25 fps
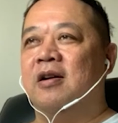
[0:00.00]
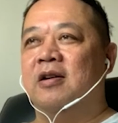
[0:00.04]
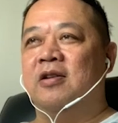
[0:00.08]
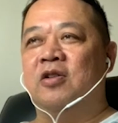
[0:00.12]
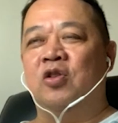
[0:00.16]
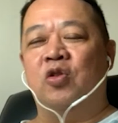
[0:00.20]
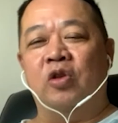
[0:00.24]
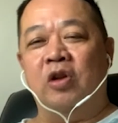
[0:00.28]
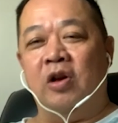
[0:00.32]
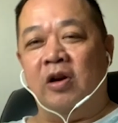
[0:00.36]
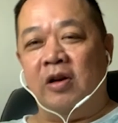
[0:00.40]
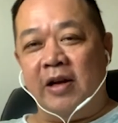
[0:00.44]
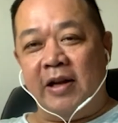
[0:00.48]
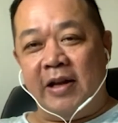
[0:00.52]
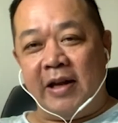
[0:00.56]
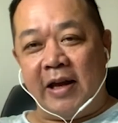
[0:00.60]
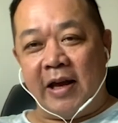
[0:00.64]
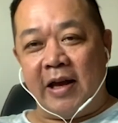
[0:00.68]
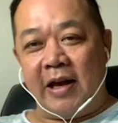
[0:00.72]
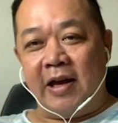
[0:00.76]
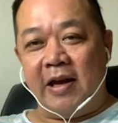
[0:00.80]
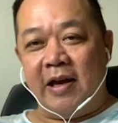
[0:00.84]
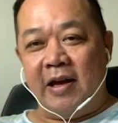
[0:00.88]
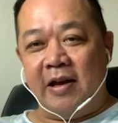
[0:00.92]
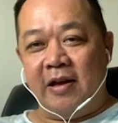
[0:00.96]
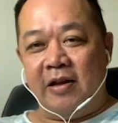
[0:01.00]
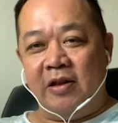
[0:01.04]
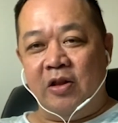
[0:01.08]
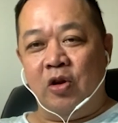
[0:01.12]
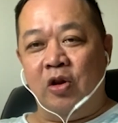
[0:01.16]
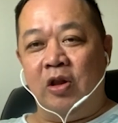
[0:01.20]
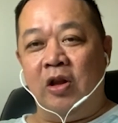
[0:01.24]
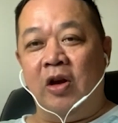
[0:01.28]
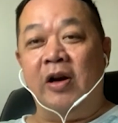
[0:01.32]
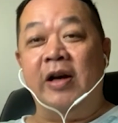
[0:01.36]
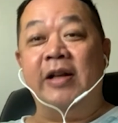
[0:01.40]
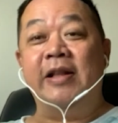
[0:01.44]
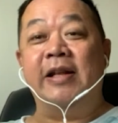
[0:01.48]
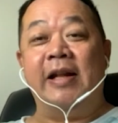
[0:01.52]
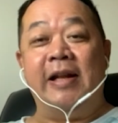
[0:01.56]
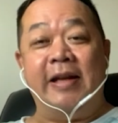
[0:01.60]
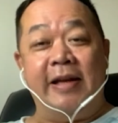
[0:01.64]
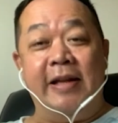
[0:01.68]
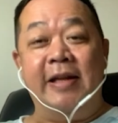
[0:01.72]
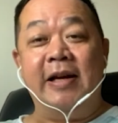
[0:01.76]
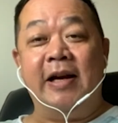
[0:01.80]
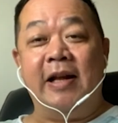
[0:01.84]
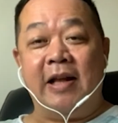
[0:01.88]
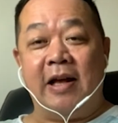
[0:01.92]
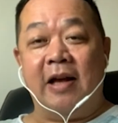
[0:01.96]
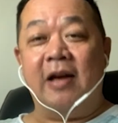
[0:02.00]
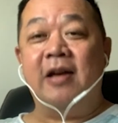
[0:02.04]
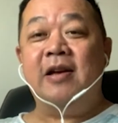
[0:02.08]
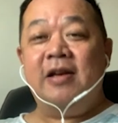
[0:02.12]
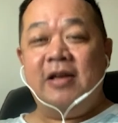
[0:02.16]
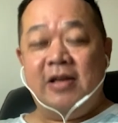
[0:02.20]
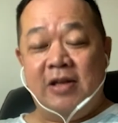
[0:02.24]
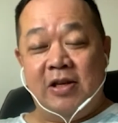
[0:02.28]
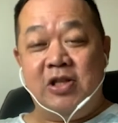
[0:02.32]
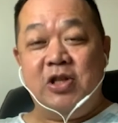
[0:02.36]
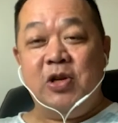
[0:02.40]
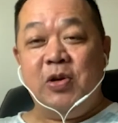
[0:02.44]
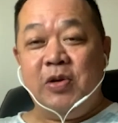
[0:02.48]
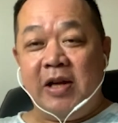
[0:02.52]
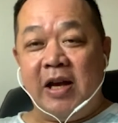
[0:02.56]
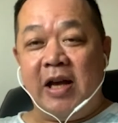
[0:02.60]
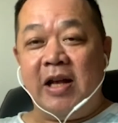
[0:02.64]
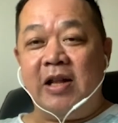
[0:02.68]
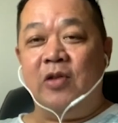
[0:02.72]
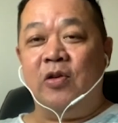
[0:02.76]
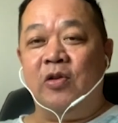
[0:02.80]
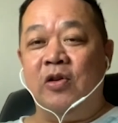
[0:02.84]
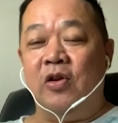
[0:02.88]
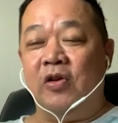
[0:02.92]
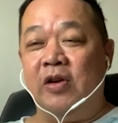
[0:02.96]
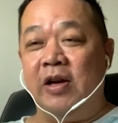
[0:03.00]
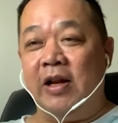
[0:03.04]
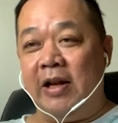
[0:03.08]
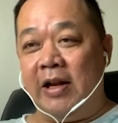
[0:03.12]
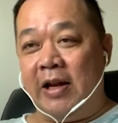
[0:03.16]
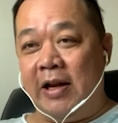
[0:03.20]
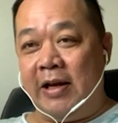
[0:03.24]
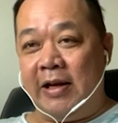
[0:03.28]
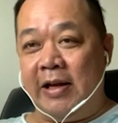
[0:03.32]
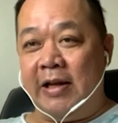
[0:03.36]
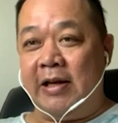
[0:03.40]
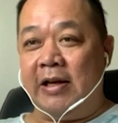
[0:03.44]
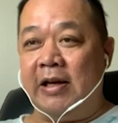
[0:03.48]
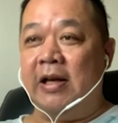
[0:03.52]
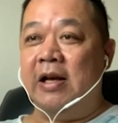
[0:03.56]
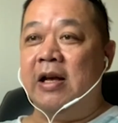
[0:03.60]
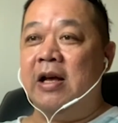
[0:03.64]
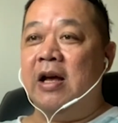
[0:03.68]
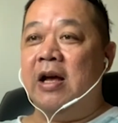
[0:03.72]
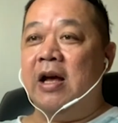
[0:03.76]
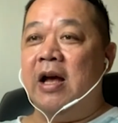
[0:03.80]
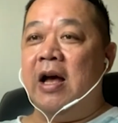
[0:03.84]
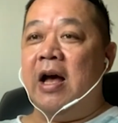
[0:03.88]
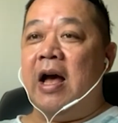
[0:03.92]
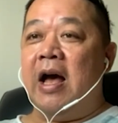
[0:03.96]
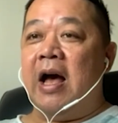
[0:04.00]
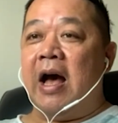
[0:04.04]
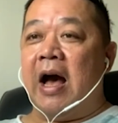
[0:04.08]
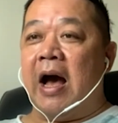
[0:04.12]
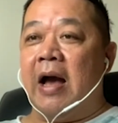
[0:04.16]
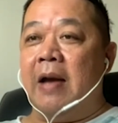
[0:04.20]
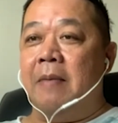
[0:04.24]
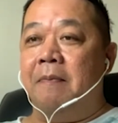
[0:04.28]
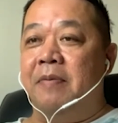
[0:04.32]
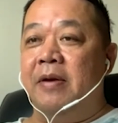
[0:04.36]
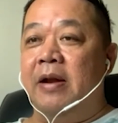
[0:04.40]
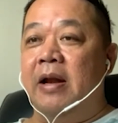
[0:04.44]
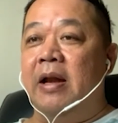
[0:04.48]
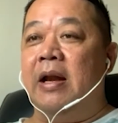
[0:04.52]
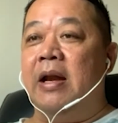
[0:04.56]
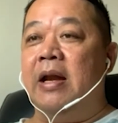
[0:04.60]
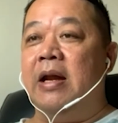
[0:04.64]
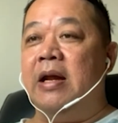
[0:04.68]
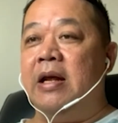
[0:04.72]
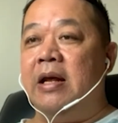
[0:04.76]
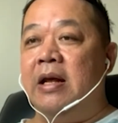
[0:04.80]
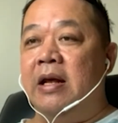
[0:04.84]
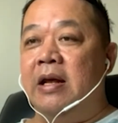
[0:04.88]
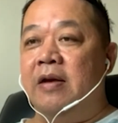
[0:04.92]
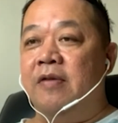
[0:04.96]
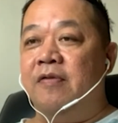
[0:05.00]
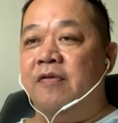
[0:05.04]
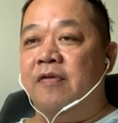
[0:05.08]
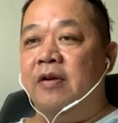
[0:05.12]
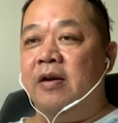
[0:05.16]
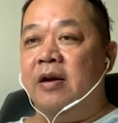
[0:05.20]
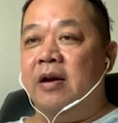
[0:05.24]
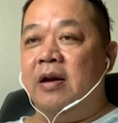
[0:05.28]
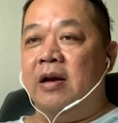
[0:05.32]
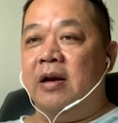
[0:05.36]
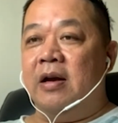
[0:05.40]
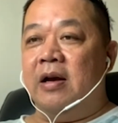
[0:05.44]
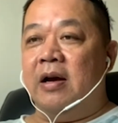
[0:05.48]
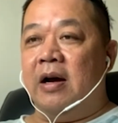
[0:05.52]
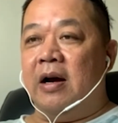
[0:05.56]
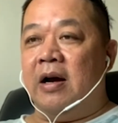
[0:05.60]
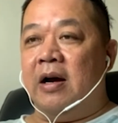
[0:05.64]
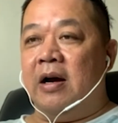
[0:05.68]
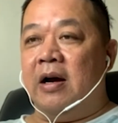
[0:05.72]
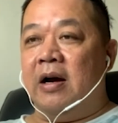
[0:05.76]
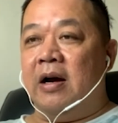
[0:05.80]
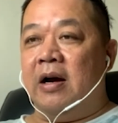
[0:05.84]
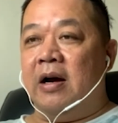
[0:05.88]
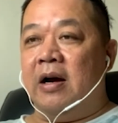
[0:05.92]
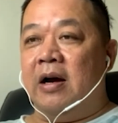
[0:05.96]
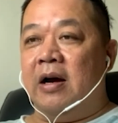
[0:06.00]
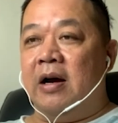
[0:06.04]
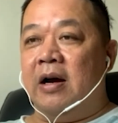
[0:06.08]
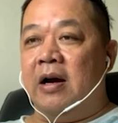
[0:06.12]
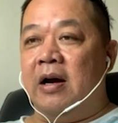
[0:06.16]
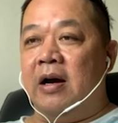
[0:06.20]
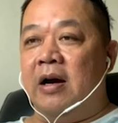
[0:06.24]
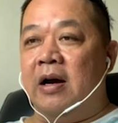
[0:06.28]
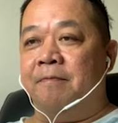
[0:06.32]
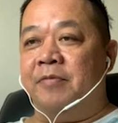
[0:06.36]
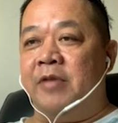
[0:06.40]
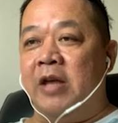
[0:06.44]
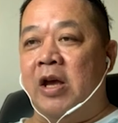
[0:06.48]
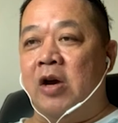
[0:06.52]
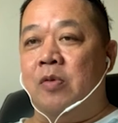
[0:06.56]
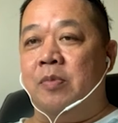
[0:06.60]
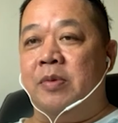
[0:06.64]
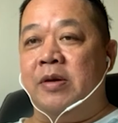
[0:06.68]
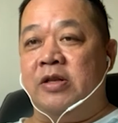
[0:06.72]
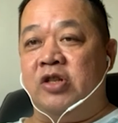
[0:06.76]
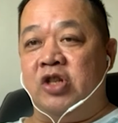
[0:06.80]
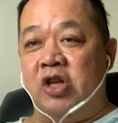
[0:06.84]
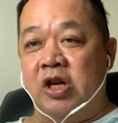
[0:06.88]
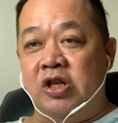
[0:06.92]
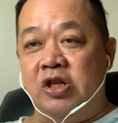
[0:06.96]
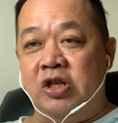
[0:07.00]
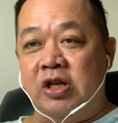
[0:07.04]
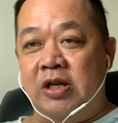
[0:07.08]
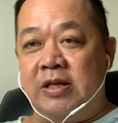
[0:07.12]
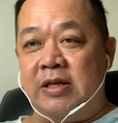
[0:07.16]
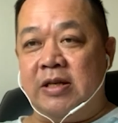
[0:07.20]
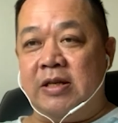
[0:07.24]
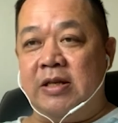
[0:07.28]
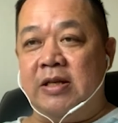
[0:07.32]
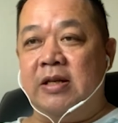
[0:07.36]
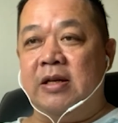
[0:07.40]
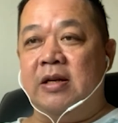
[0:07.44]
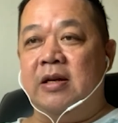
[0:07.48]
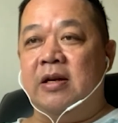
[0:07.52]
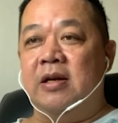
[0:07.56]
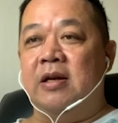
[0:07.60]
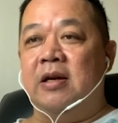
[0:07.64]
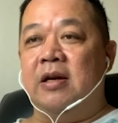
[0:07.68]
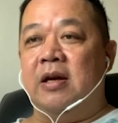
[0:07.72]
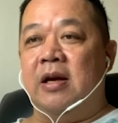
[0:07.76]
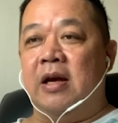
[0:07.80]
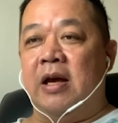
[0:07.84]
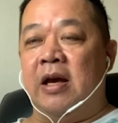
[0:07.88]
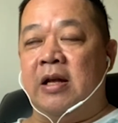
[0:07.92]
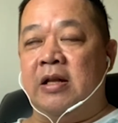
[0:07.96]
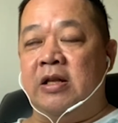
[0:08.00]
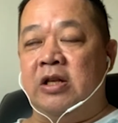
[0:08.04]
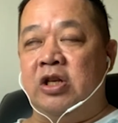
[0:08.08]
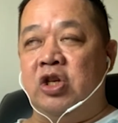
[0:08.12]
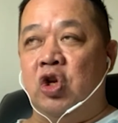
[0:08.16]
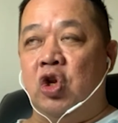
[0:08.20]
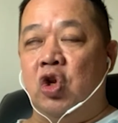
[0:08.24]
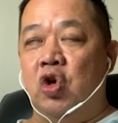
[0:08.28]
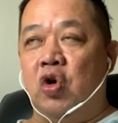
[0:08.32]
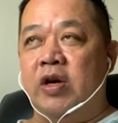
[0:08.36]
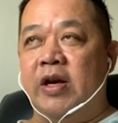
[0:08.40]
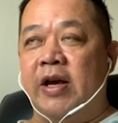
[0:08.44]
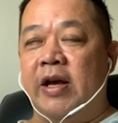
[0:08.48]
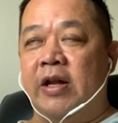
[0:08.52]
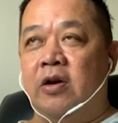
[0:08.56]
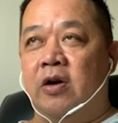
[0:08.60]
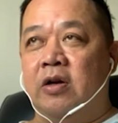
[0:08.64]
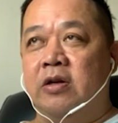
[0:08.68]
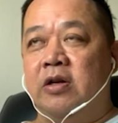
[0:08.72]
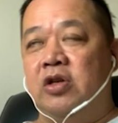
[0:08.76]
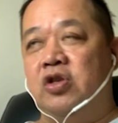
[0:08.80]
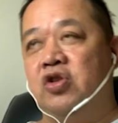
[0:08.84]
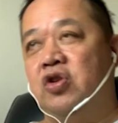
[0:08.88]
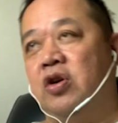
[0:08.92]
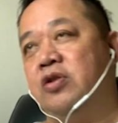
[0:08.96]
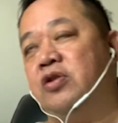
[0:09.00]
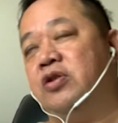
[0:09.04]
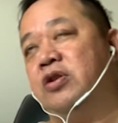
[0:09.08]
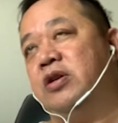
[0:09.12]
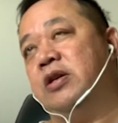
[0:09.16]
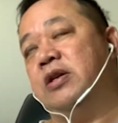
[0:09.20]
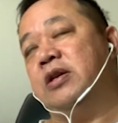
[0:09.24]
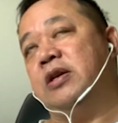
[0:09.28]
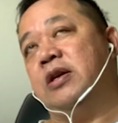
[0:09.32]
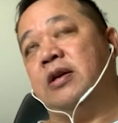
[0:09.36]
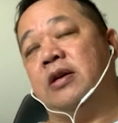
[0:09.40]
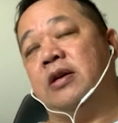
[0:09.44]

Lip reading: no longer there, no longer the leader. It's still there, no longer the leader. I believe there will be changes. And you look at all the genre,